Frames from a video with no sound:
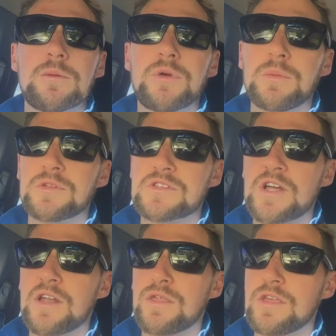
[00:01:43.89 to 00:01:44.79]
people are
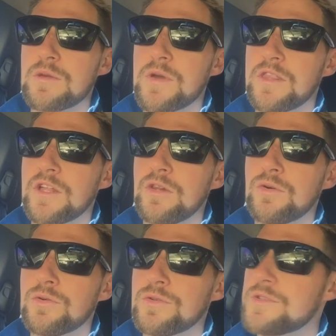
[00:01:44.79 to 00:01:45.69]
starting to think about their
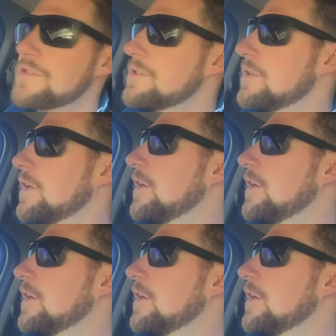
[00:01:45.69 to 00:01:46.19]
lawns.